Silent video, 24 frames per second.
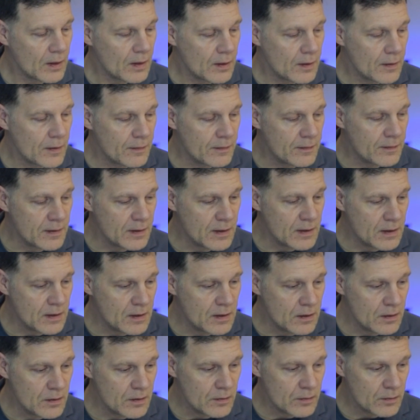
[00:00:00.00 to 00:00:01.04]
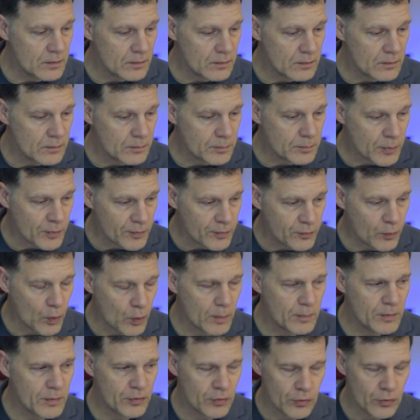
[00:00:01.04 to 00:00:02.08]
the
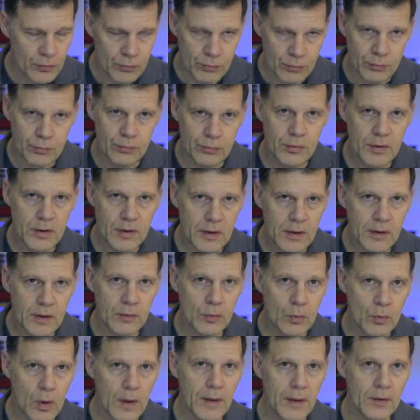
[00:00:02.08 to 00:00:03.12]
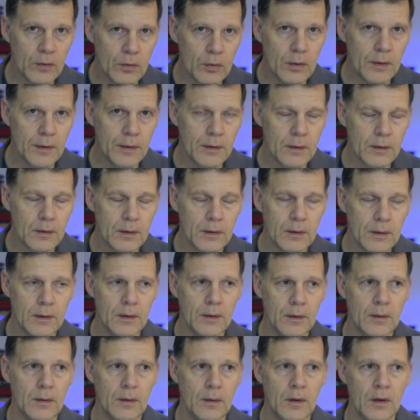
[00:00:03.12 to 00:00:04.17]
performance is really quite good.
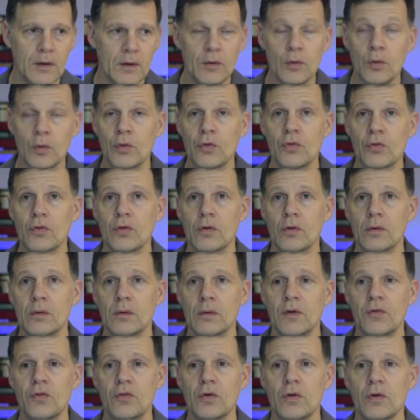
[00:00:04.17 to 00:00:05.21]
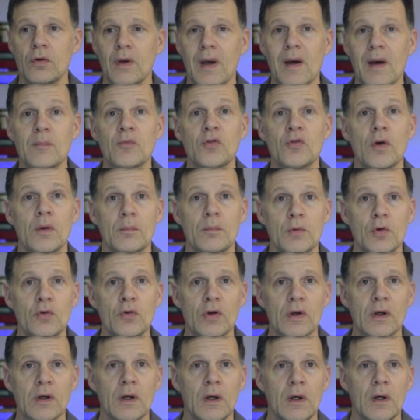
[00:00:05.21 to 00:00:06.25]
I noticed listening to Amazon
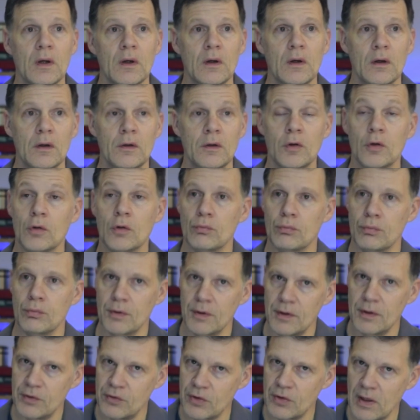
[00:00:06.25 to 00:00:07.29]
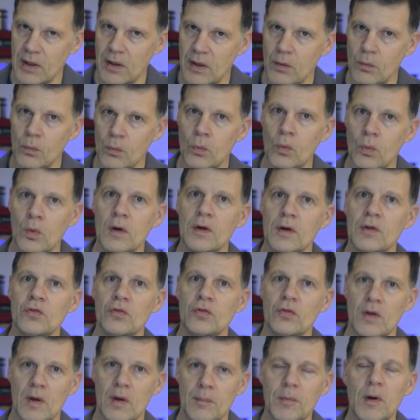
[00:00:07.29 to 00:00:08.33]
Music, you could really tell what a
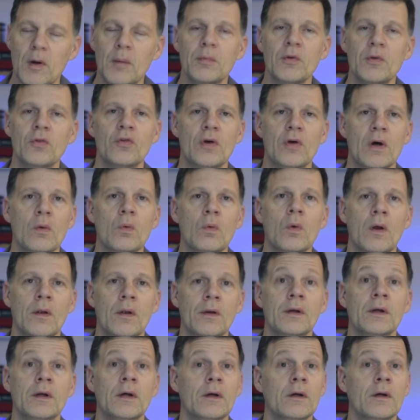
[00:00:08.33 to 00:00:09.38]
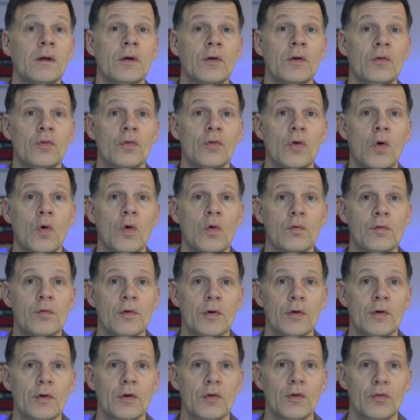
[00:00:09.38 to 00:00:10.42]
step up in sound quality it is
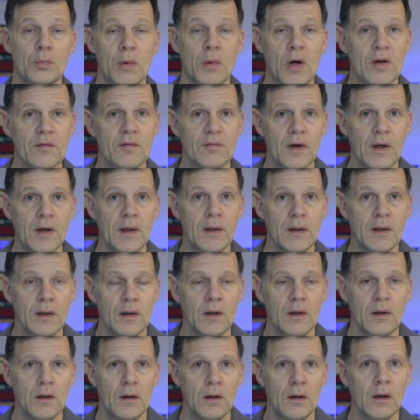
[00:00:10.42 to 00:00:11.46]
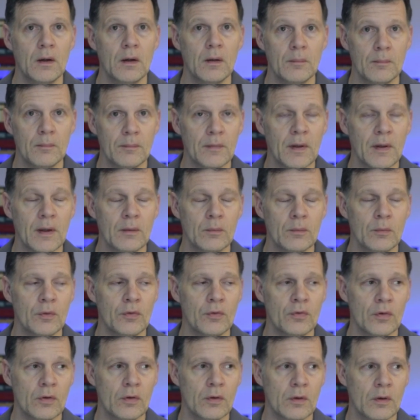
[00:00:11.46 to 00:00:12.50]
over Spotify. That
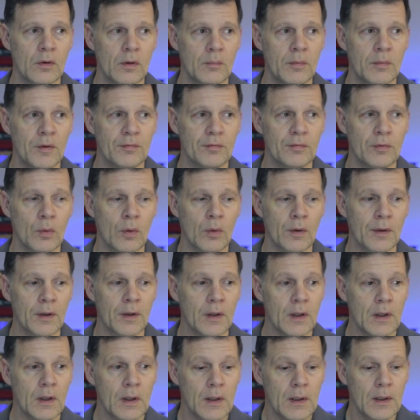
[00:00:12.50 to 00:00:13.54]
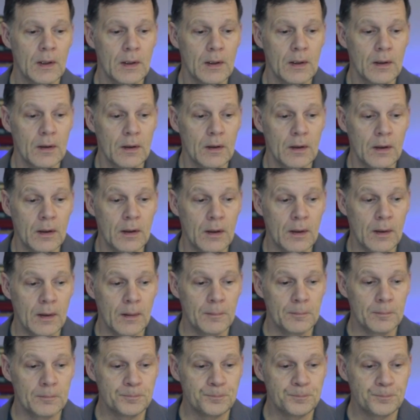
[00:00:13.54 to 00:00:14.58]
was a bit floored. That